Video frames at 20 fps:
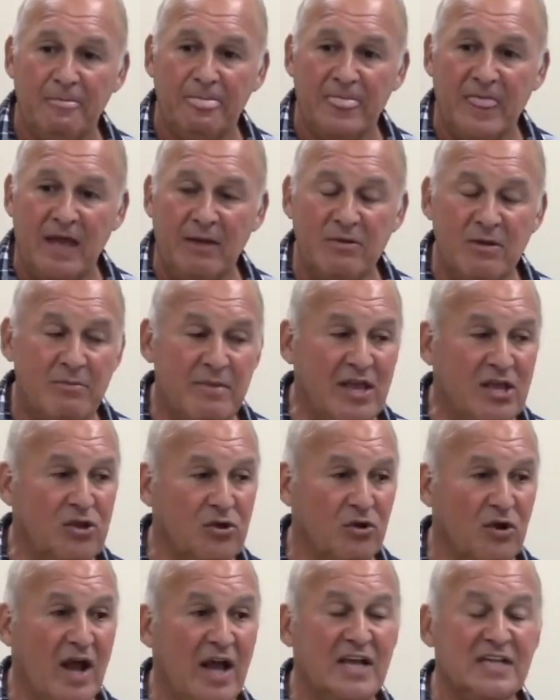That may make
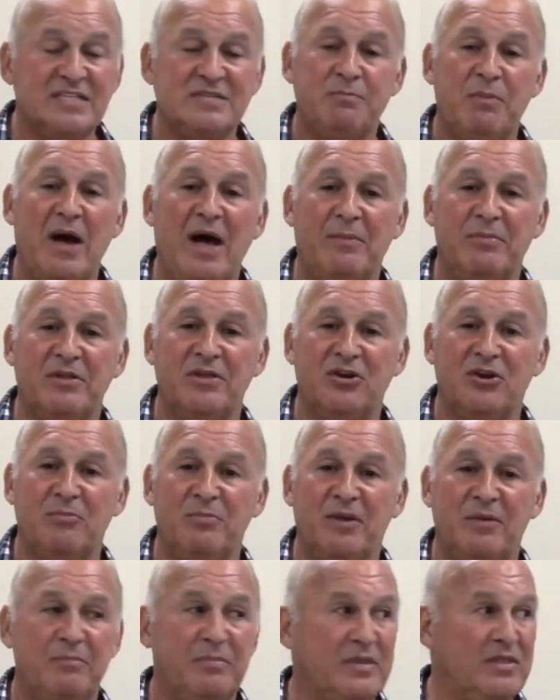your eyes pop a little
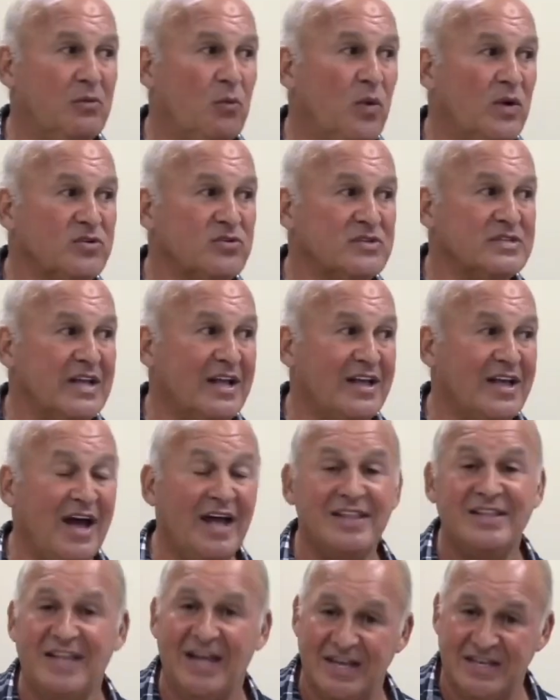bit, but the wonders that
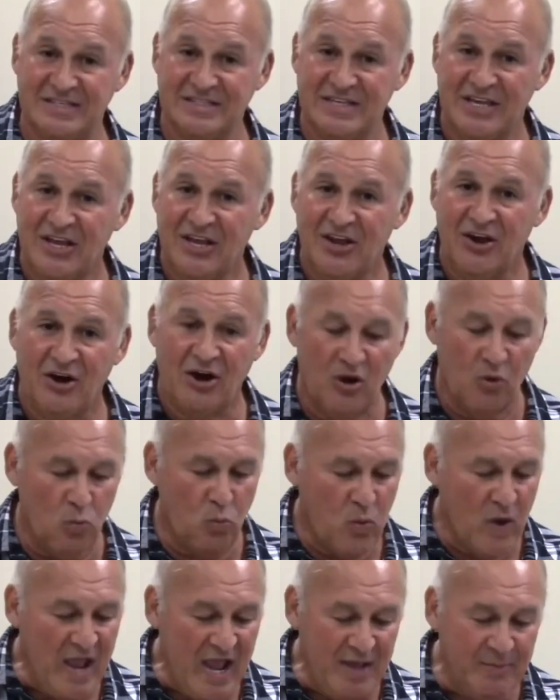God does are
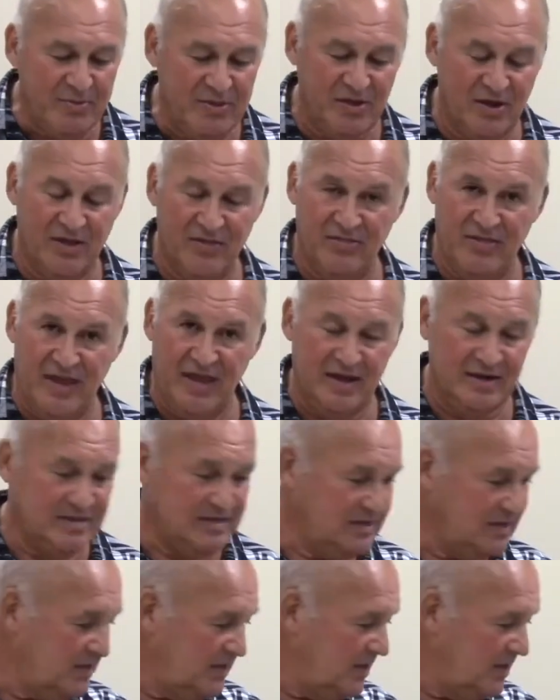way beyond that.